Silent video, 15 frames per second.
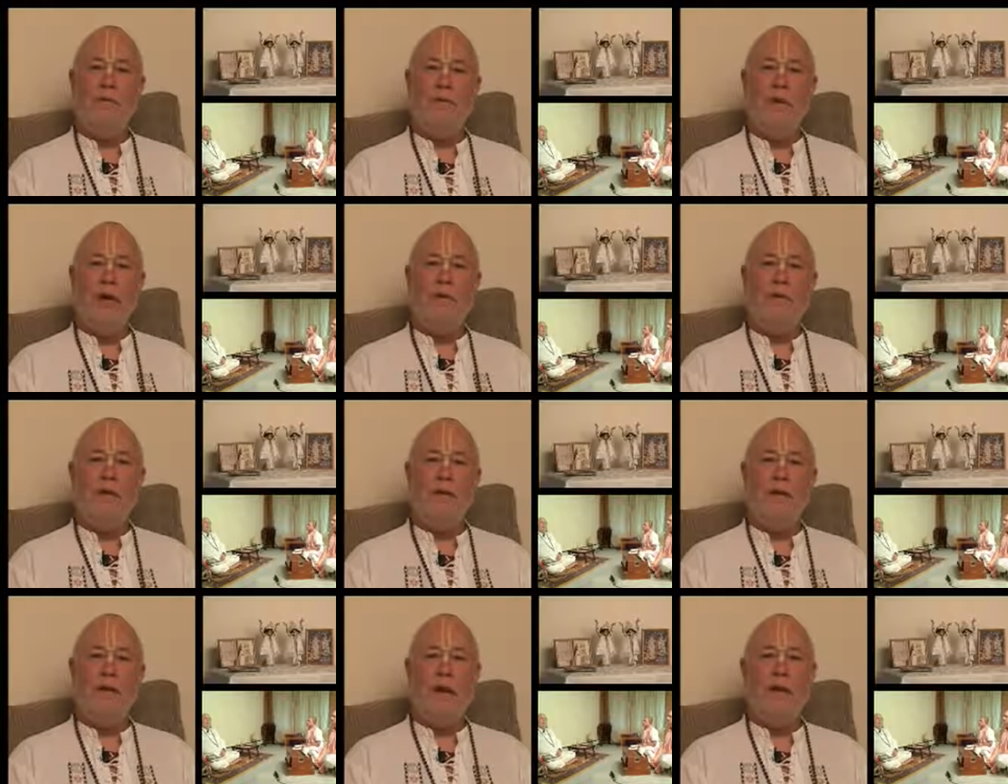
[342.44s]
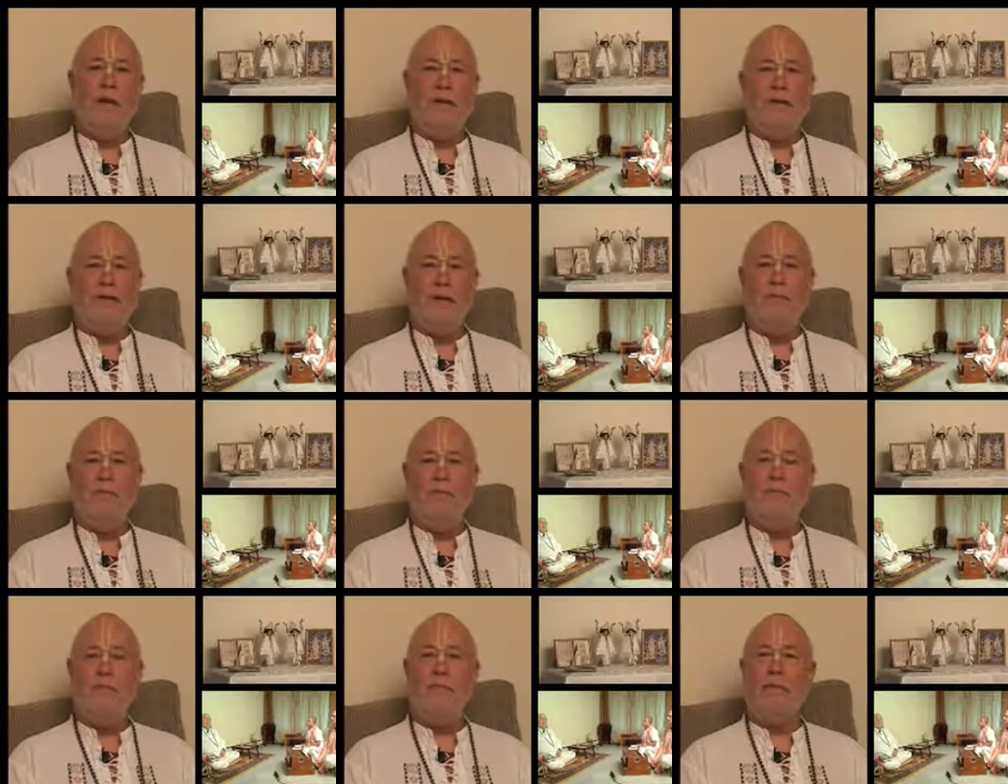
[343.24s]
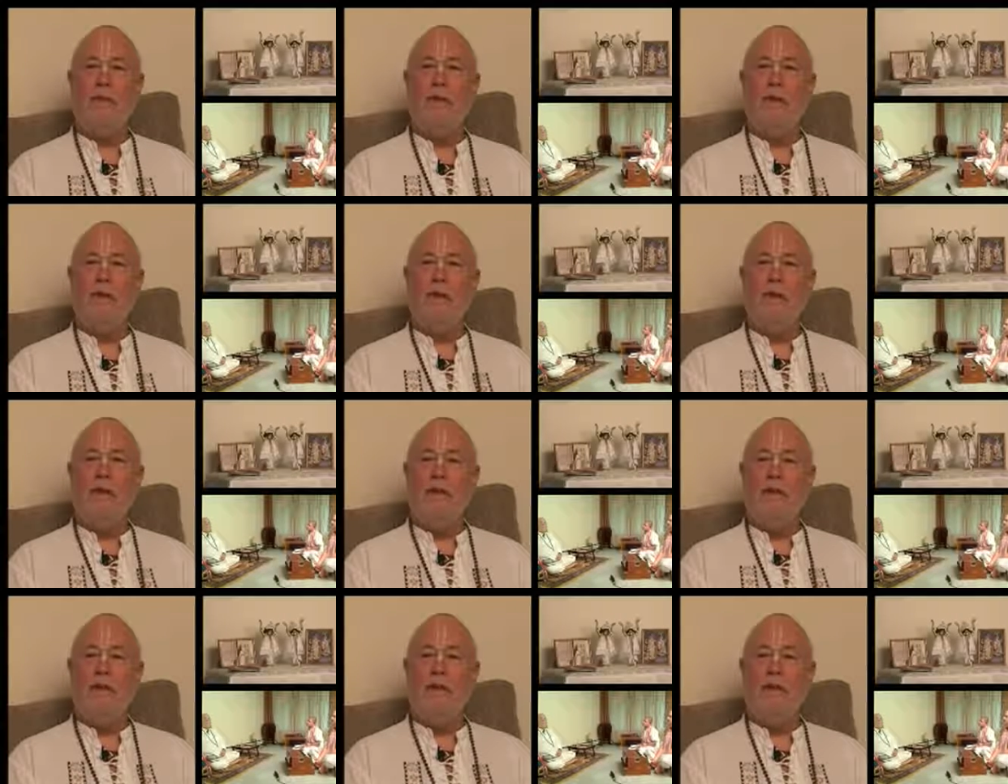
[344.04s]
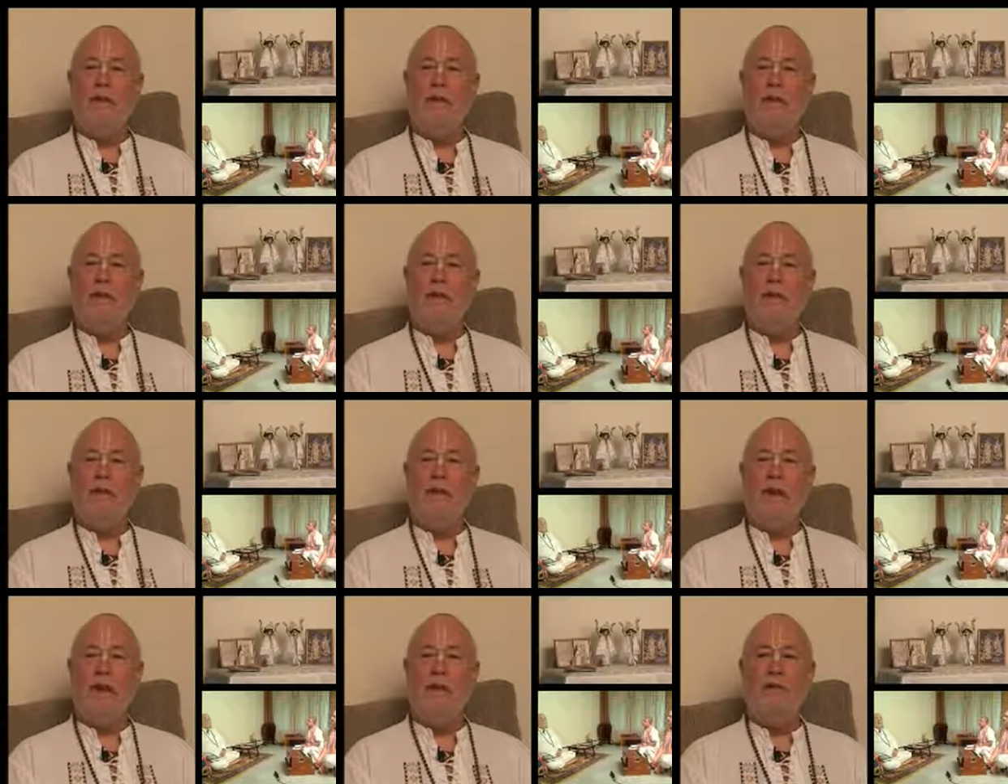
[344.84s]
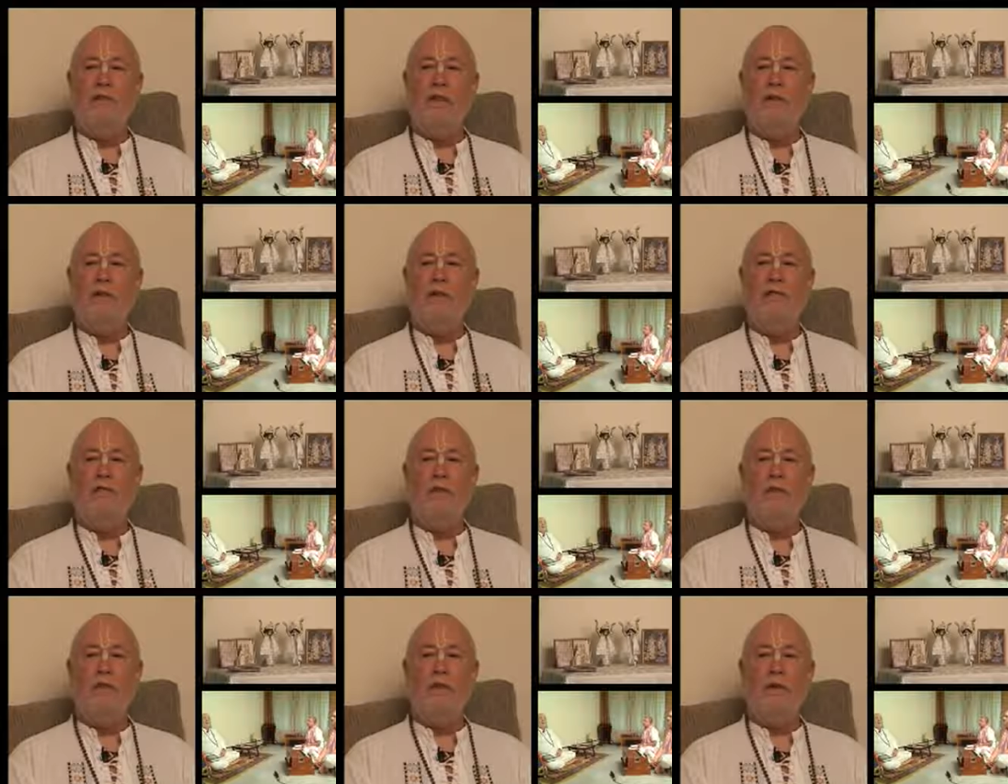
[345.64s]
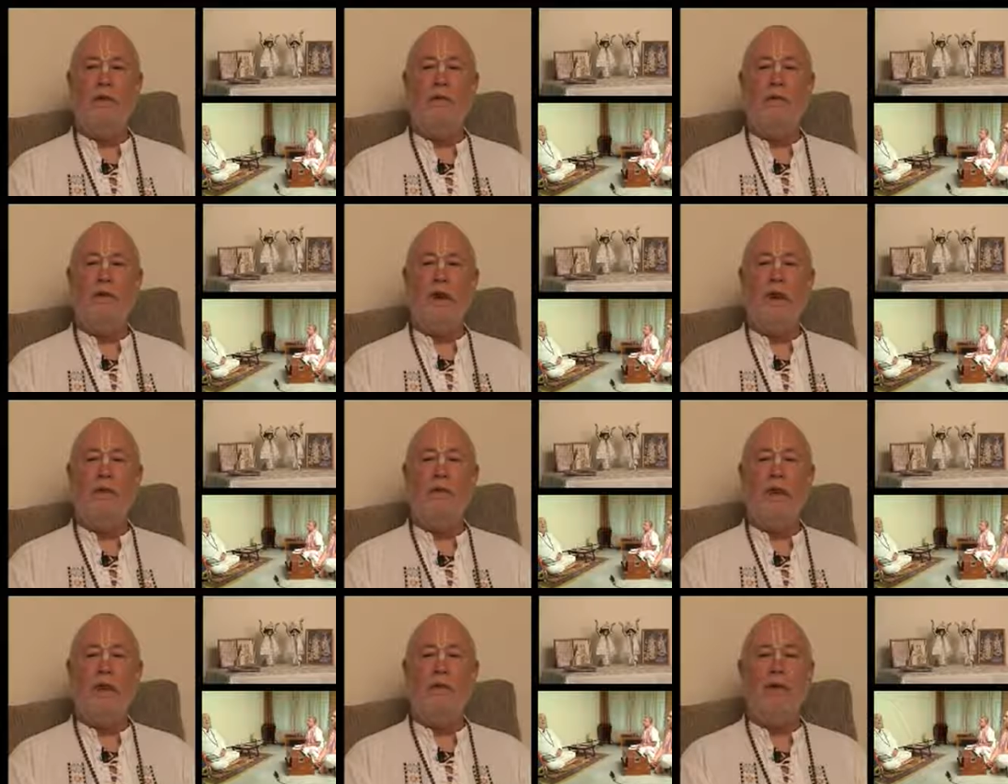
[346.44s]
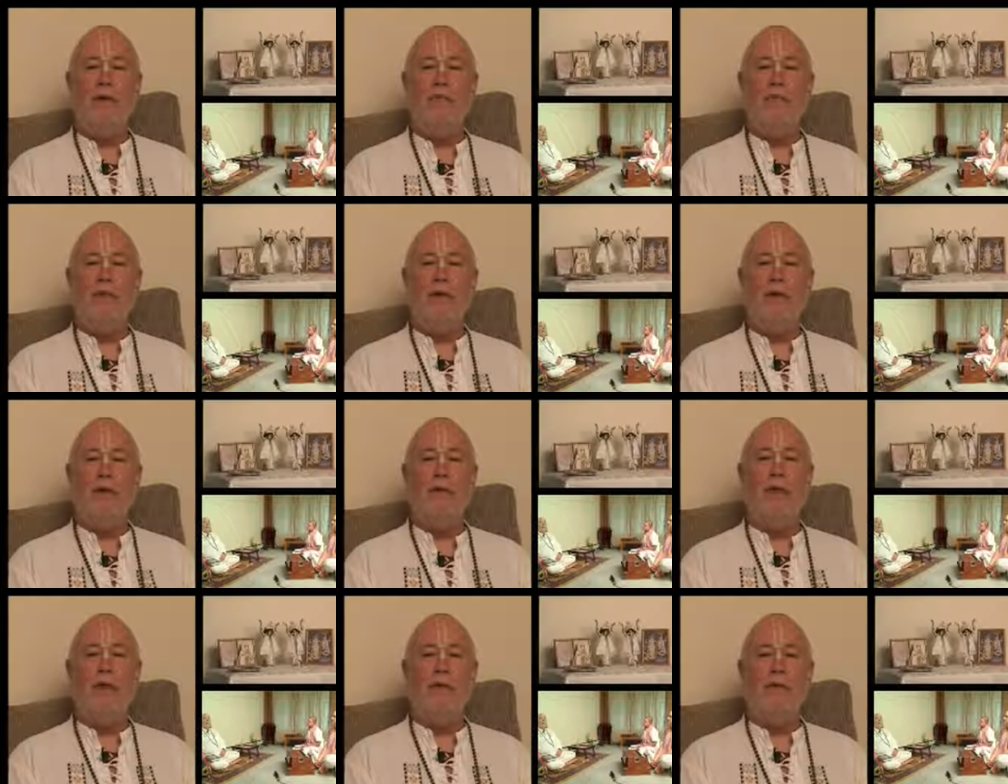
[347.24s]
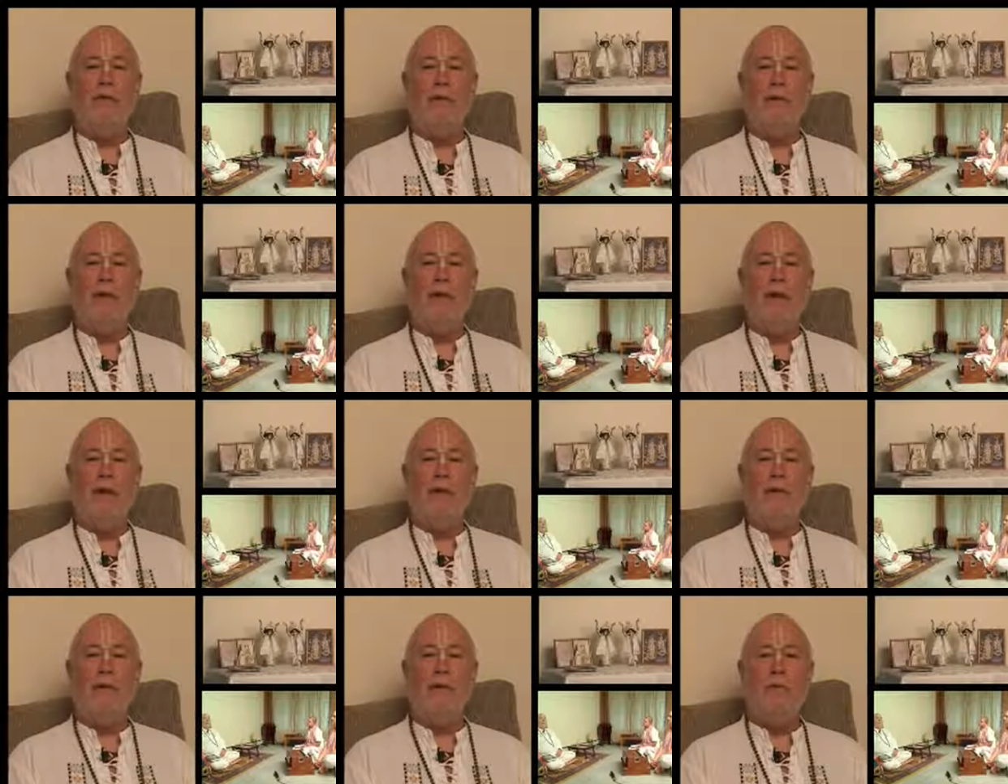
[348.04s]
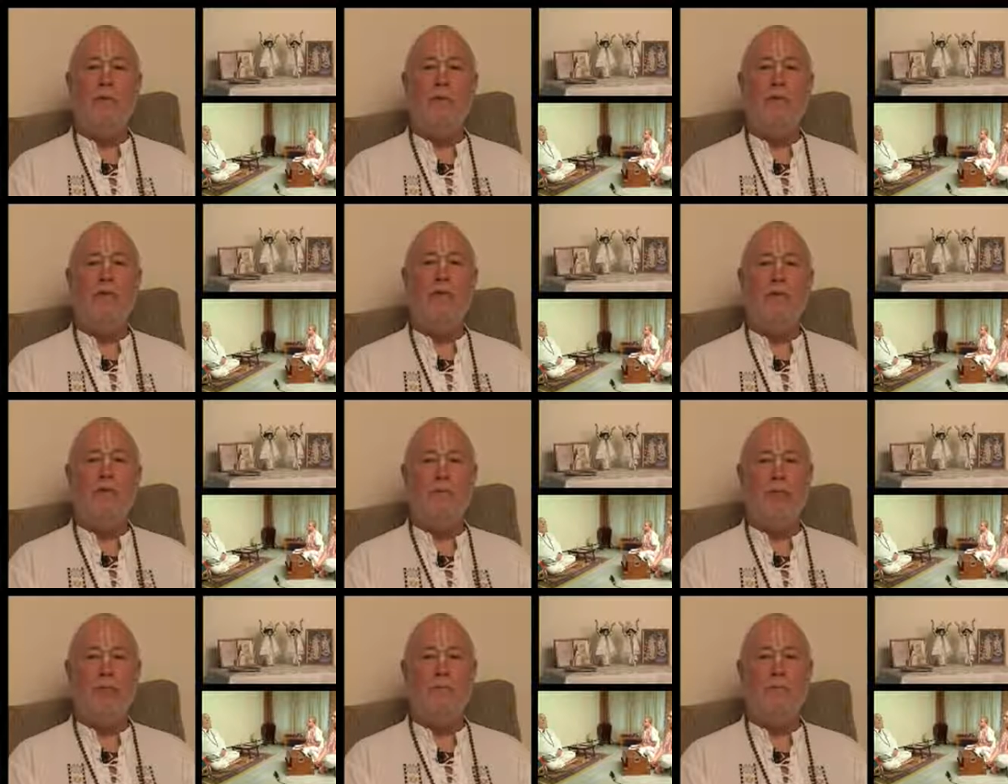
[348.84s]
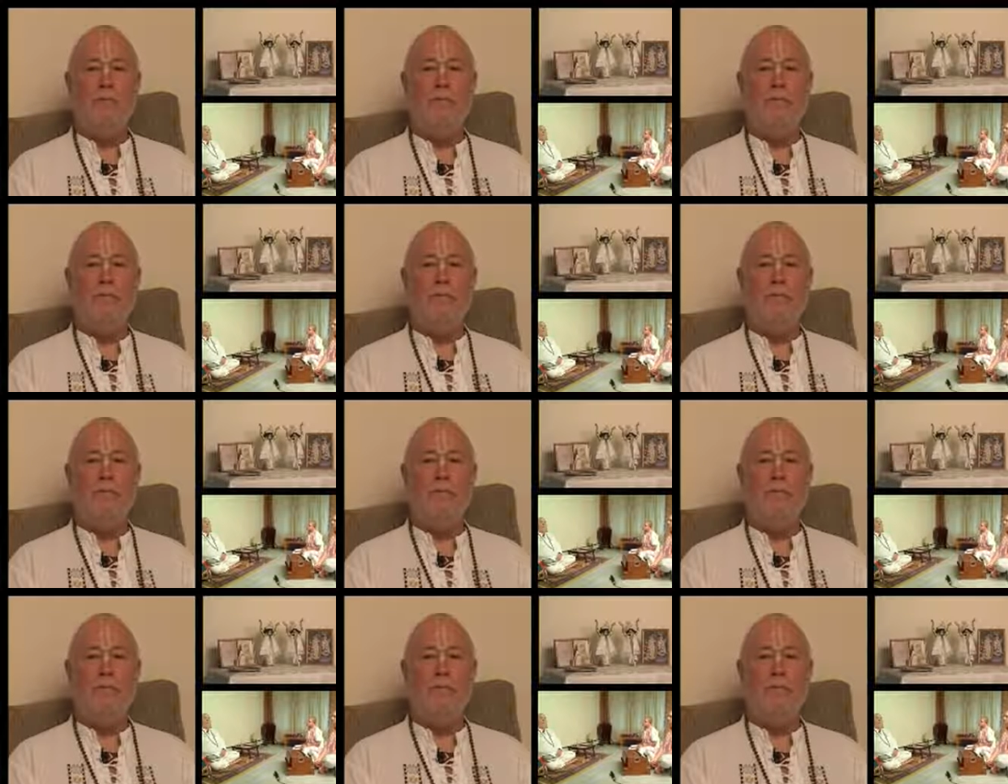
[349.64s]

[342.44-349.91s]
without ontology because the ontology gives you the background and foreground and their relationship.